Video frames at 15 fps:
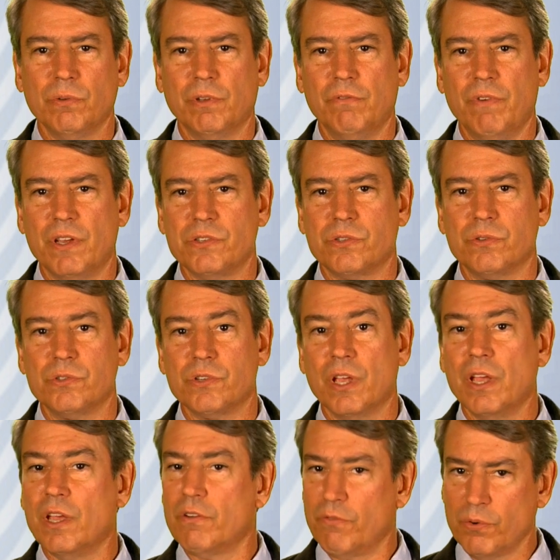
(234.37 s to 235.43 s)
investors
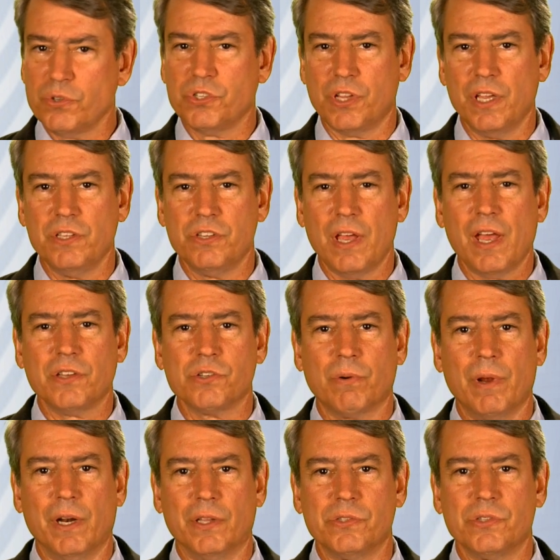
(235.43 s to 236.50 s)
for state tax
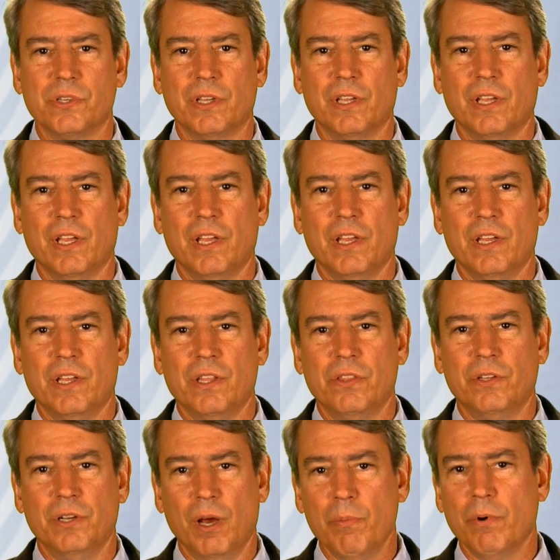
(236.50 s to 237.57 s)
credits.
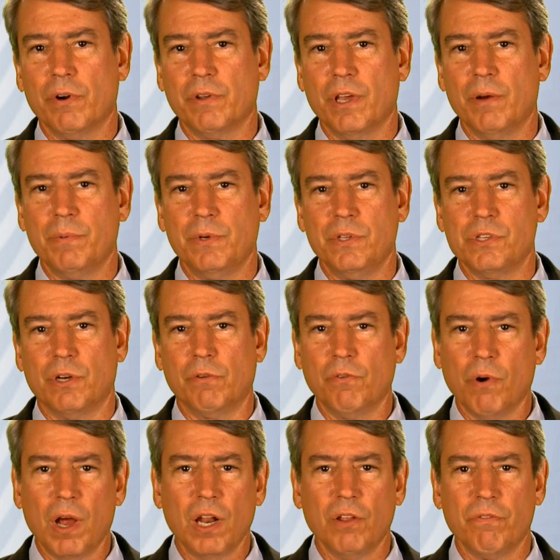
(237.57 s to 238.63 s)
The number of companies that have
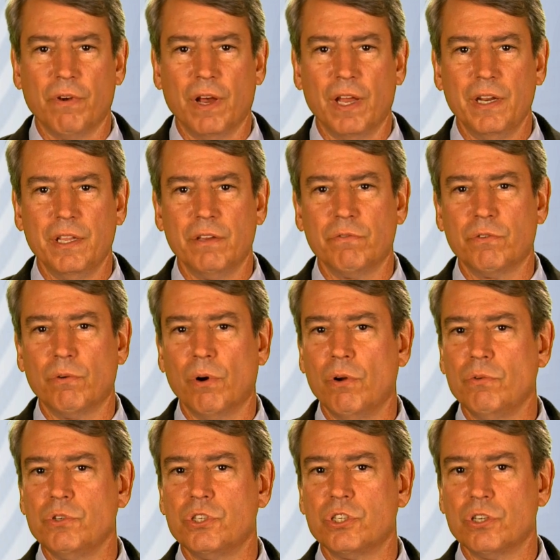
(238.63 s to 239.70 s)
qualified have
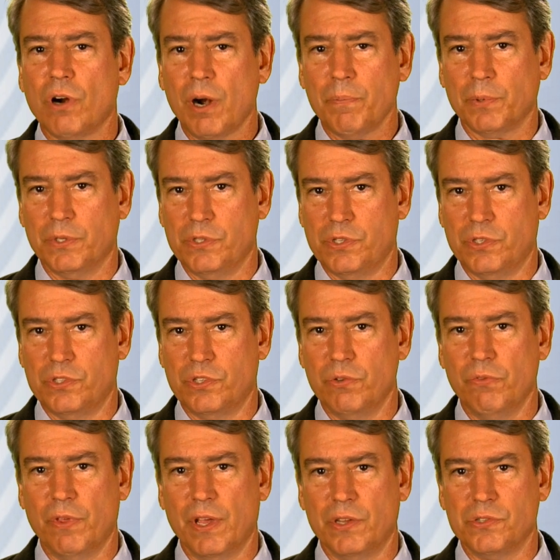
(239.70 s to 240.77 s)
grown sharply since
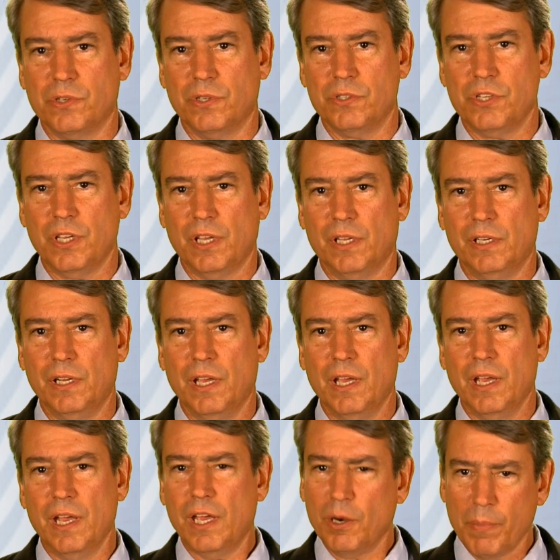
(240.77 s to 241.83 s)
2010,
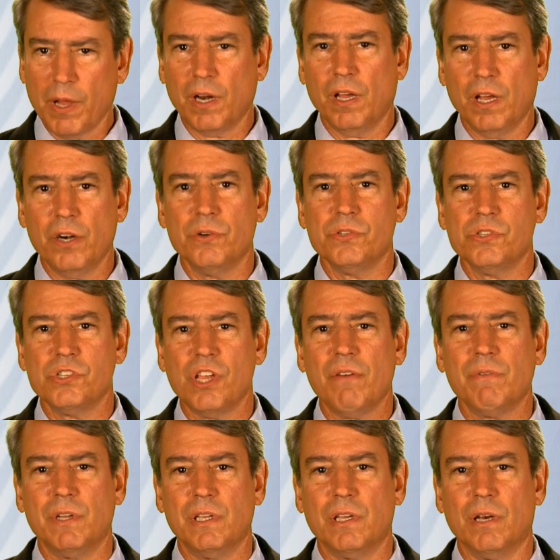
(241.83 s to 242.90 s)
and about
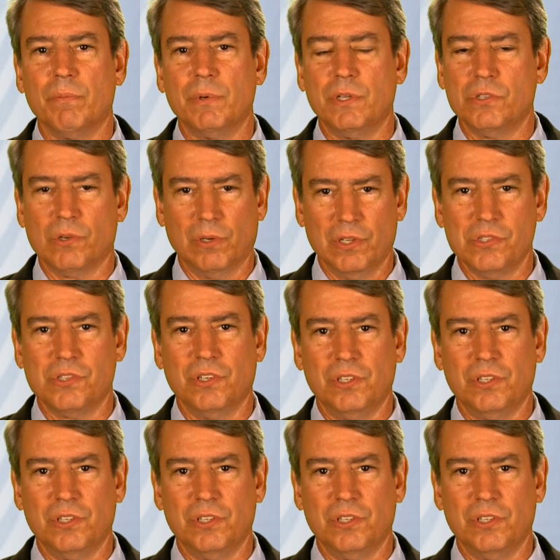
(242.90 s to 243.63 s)
170 companies are listed